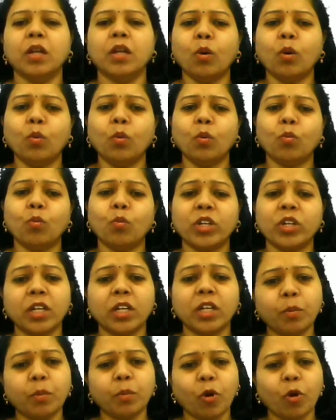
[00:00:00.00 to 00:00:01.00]
Now,
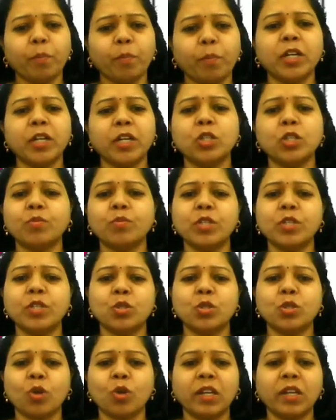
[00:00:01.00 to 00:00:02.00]
what are the properties of
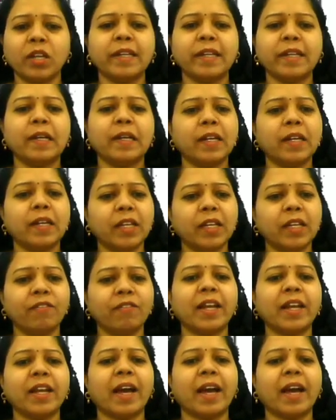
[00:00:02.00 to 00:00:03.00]
this solid,
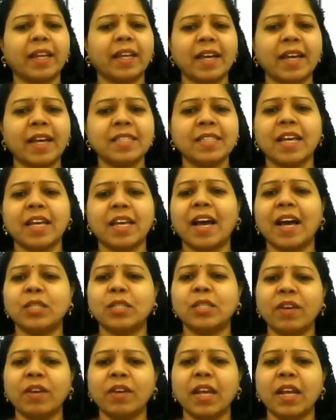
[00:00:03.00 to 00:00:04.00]
liquid and gas,
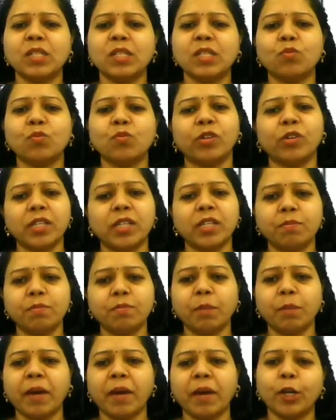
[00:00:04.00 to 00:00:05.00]
as well as what is
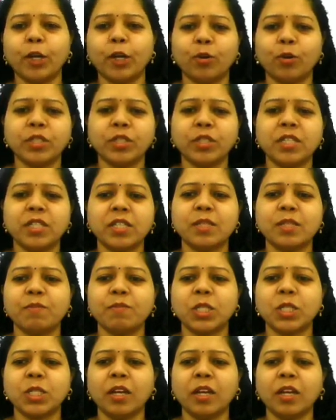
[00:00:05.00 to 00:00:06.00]
meant by
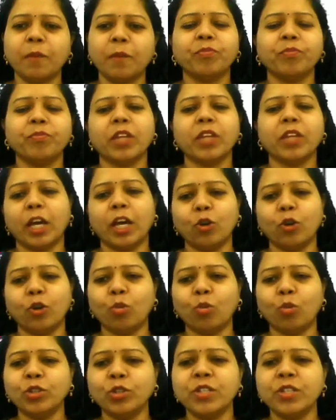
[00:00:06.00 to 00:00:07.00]
heterogeneous mixture
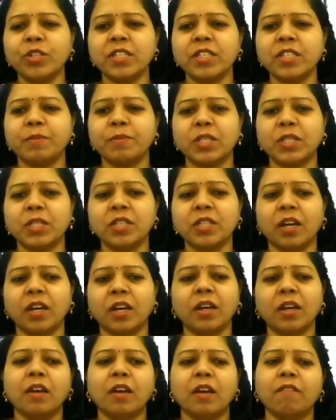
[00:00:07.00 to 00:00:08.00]
and homogeneous
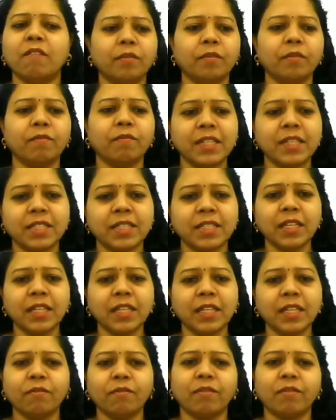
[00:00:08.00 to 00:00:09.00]
mixture? We'll
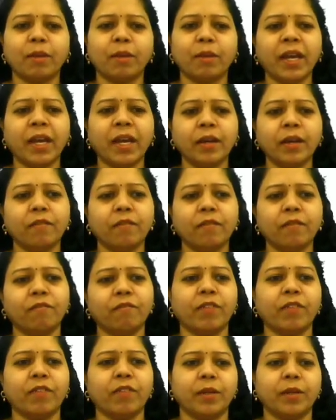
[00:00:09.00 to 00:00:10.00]
see one by
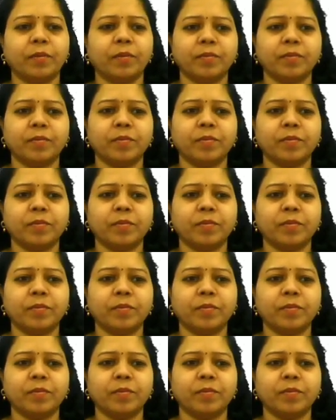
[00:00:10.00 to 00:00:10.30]
one.